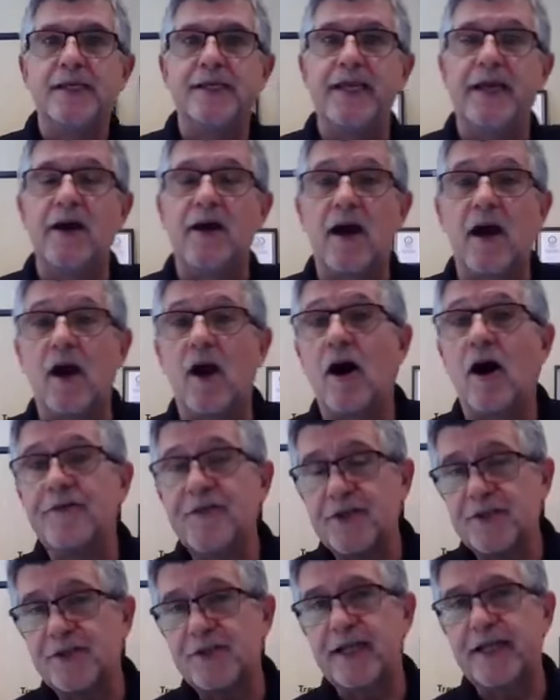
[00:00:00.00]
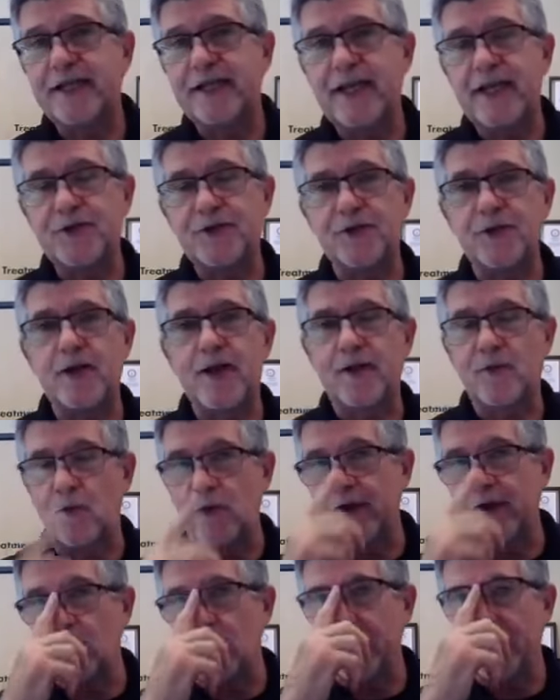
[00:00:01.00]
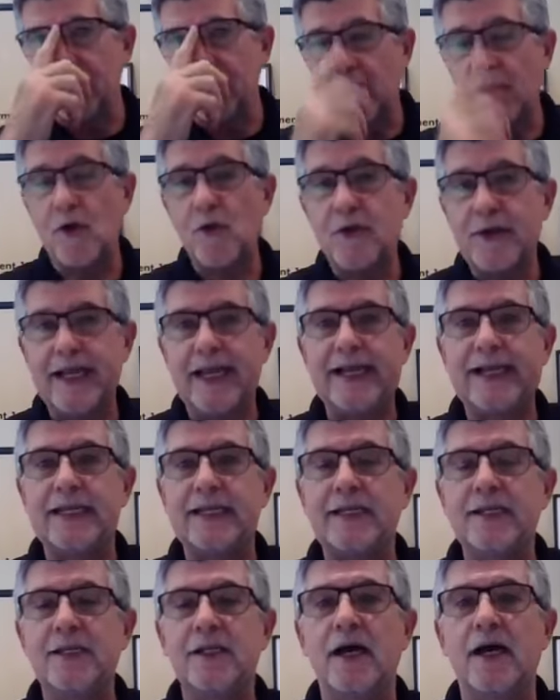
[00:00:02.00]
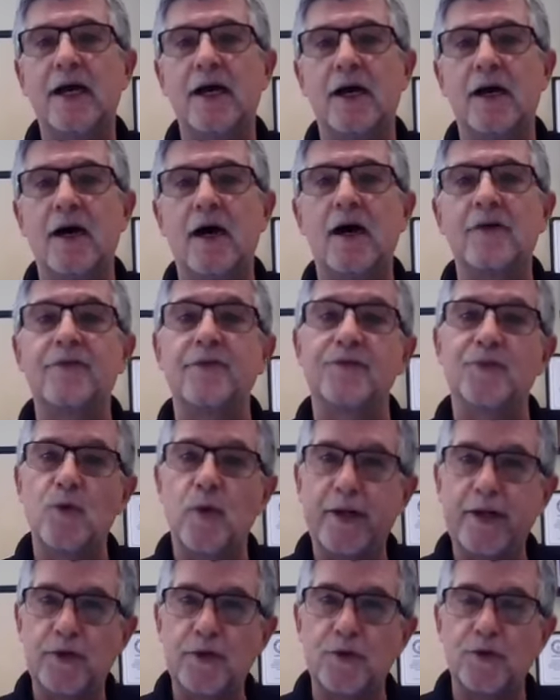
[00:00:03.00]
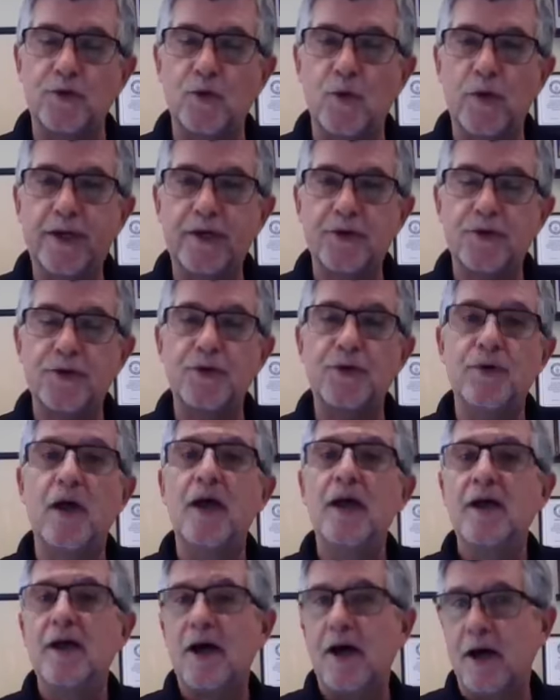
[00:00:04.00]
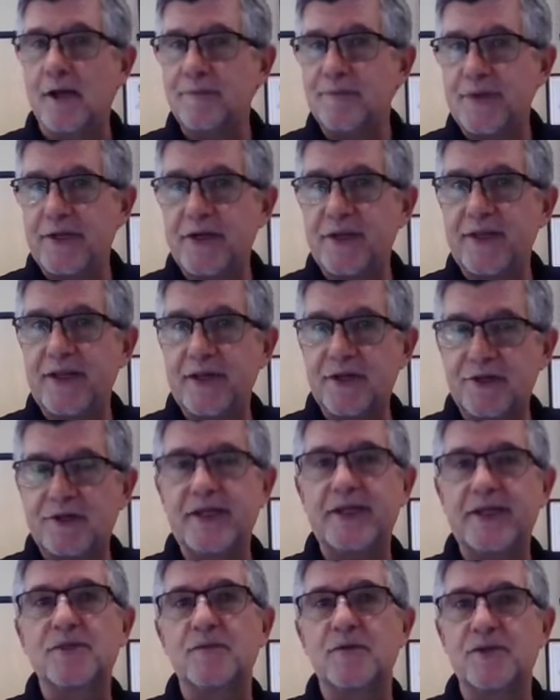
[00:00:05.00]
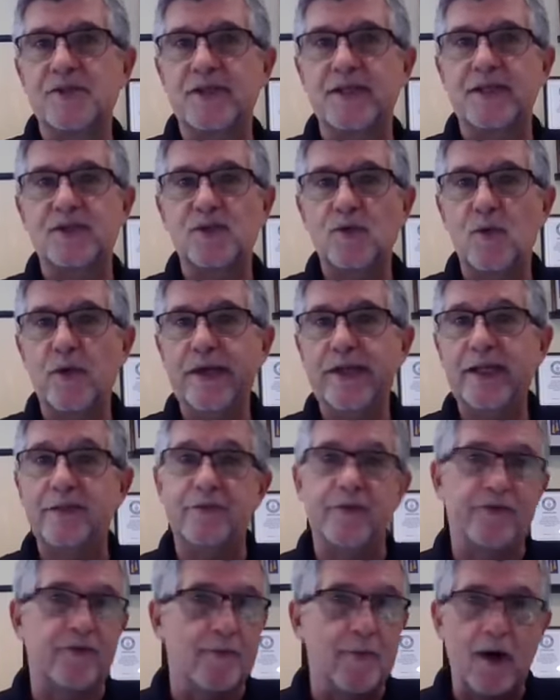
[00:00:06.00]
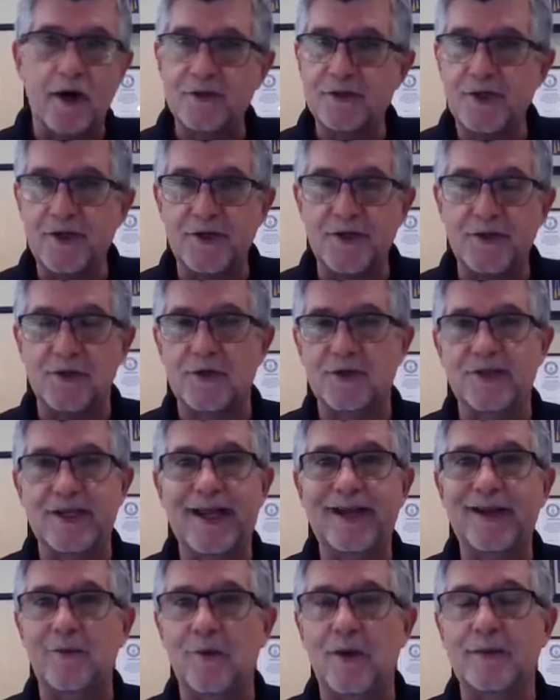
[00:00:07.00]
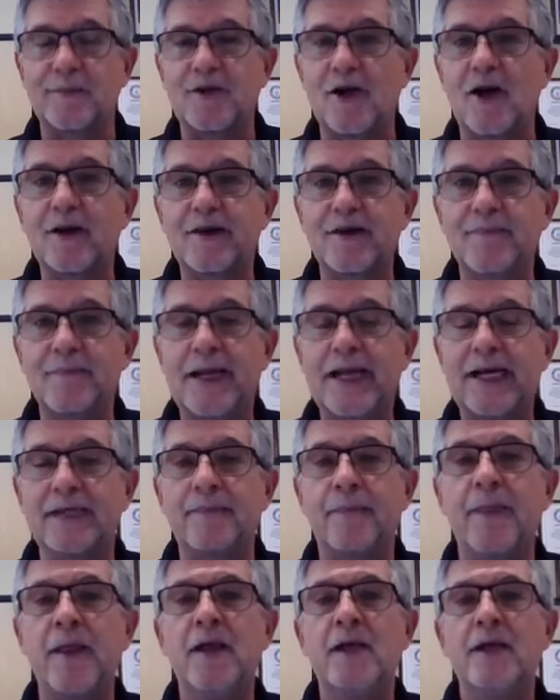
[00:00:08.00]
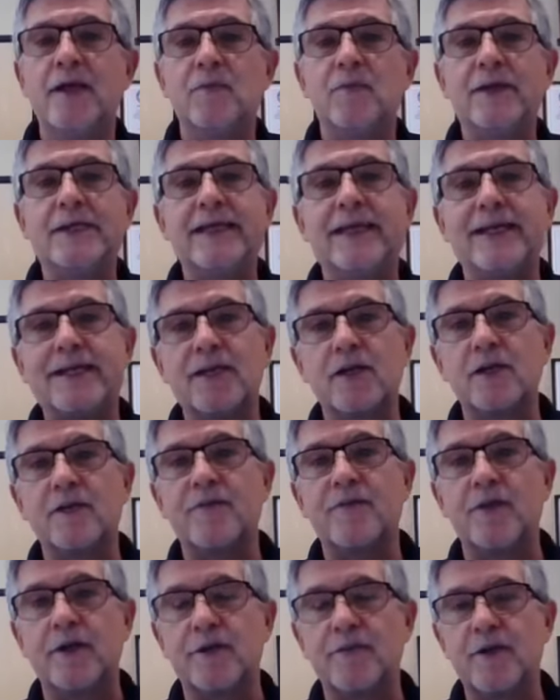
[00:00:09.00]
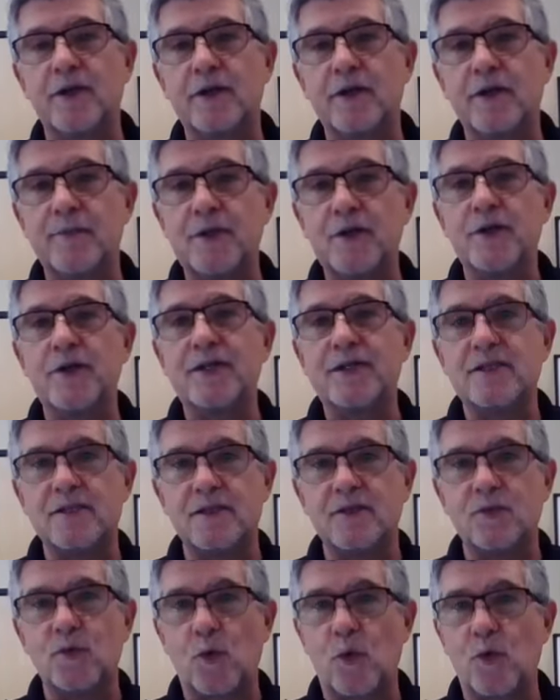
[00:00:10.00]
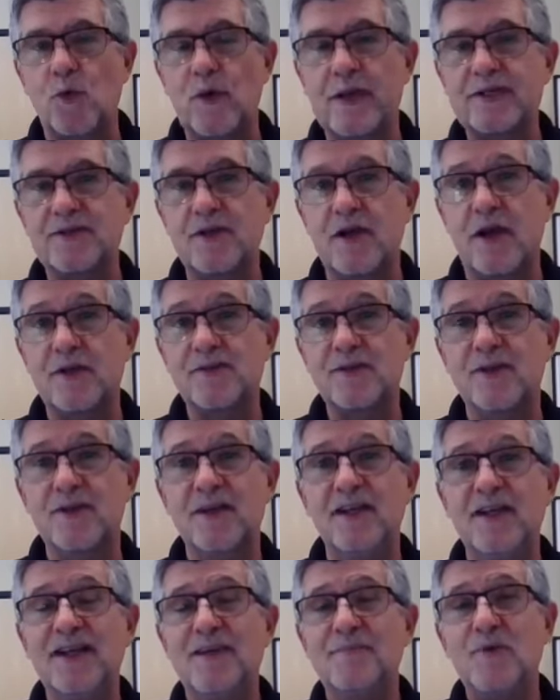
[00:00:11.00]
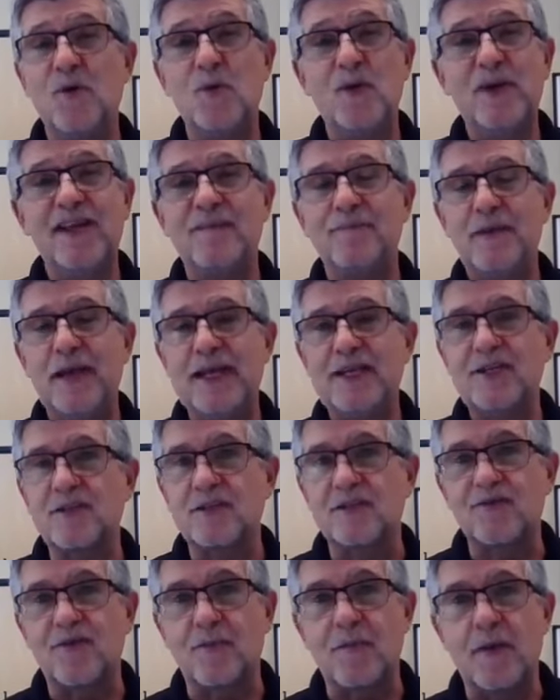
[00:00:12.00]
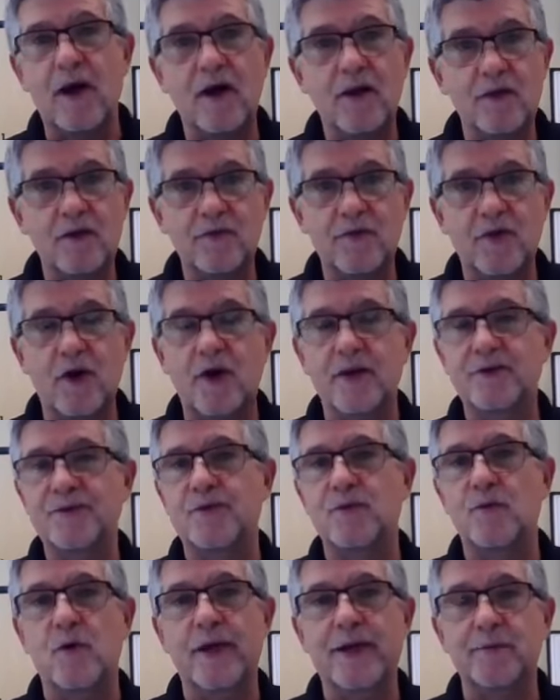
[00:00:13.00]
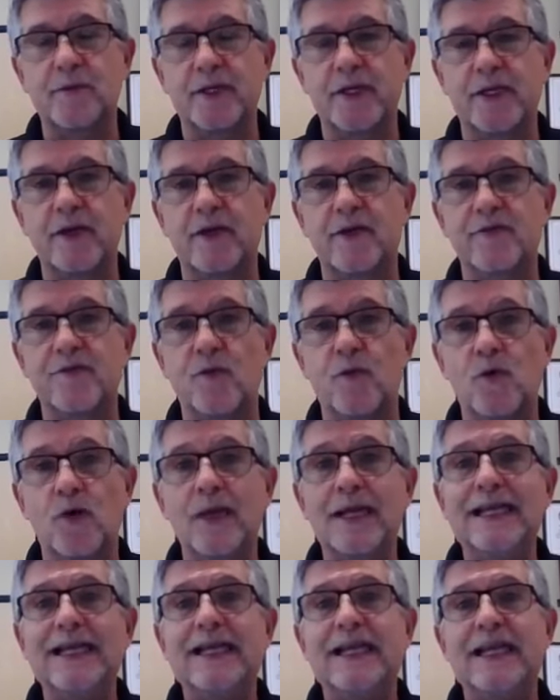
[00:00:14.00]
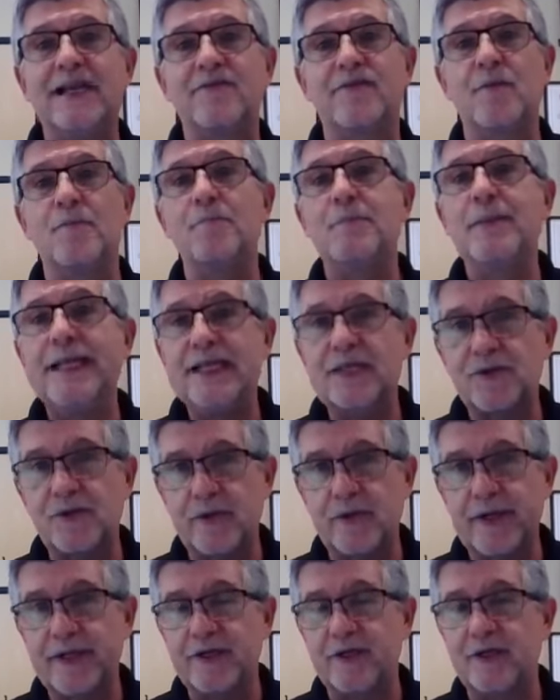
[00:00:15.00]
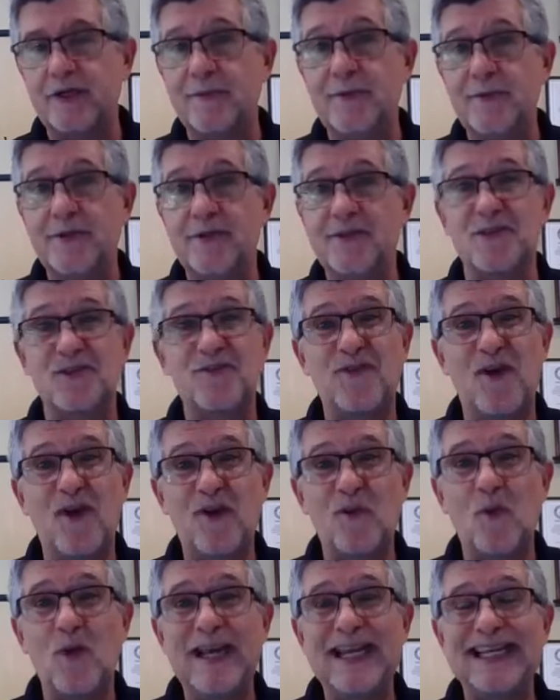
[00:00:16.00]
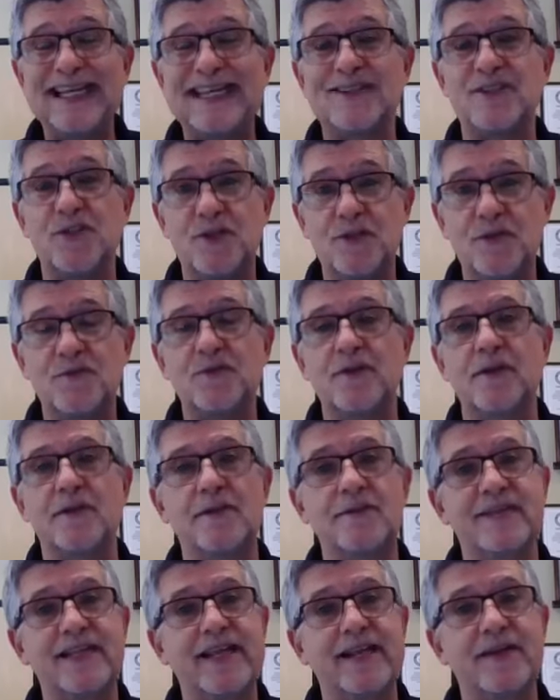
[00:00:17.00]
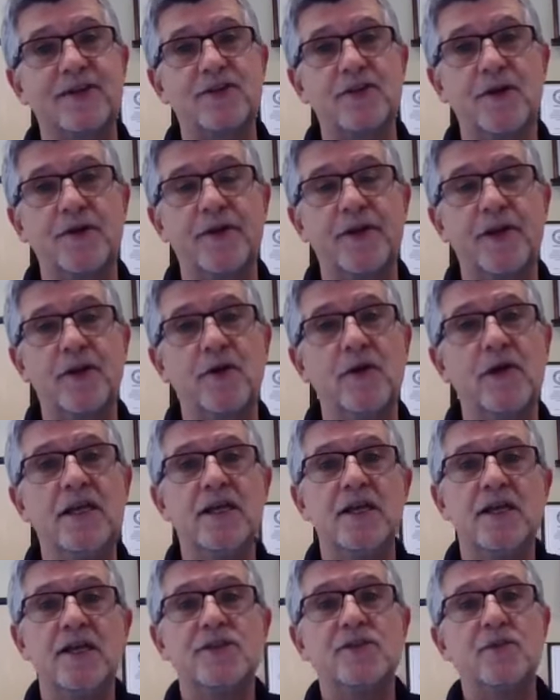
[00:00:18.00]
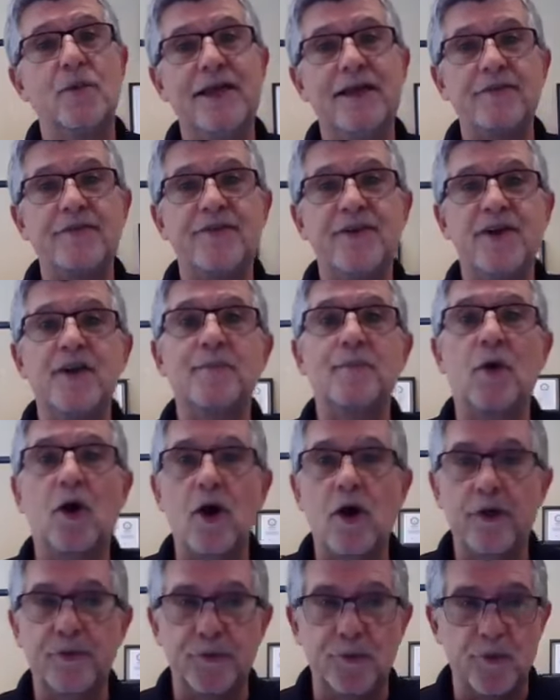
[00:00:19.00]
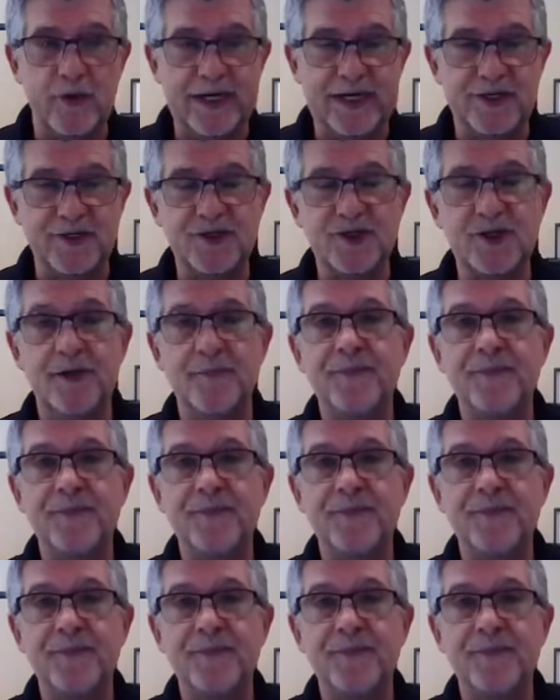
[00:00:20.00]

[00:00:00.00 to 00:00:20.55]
Now, our office, in case you're not aware, we are located off of 2222 up near the intersection with 620. If you're from Austin, you know exactly where I'm talking about. We take care of the communities in Northwest Austin, but we have patients from all over Austin we're able to care for, and from many surrounding communities as far away as Houston and San Antonio. So we have a very broad reach.